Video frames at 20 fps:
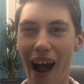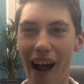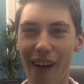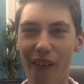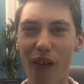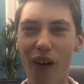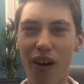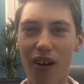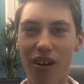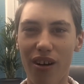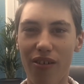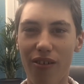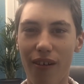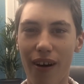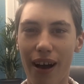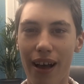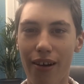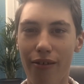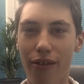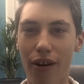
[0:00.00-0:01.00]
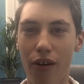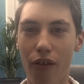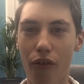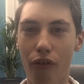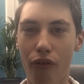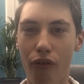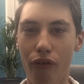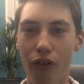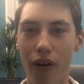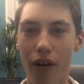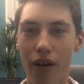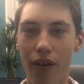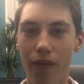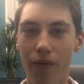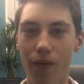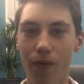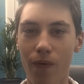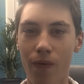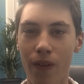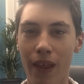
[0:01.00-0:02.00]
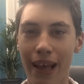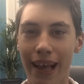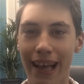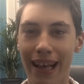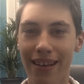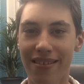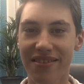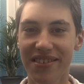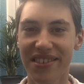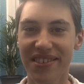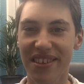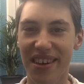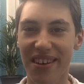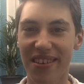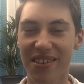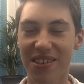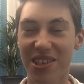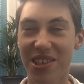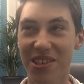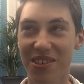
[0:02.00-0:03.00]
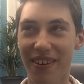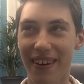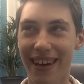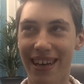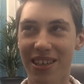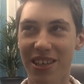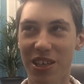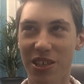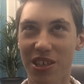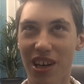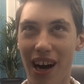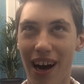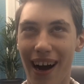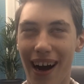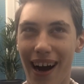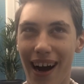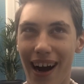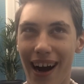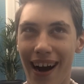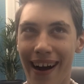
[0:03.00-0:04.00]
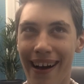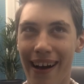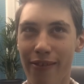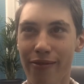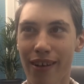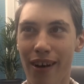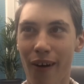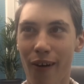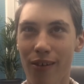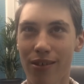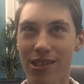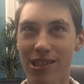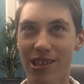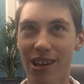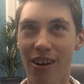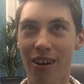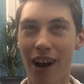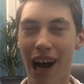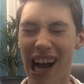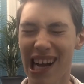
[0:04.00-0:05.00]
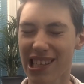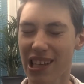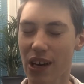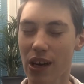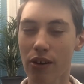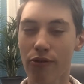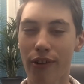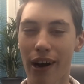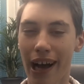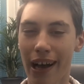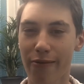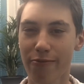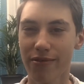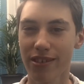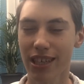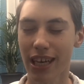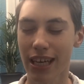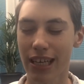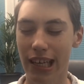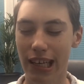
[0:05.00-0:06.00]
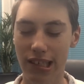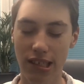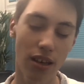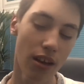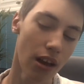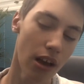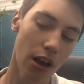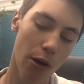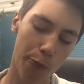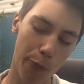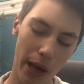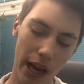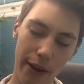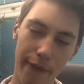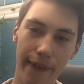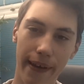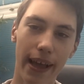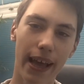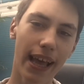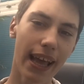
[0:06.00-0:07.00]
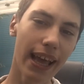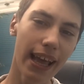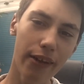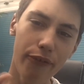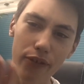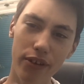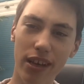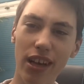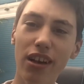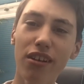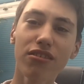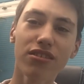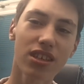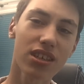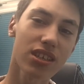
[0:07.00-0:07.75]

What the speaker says: not great with meeting strangers. I have to honest, so I don't know why I'm saying this. But anyway, if you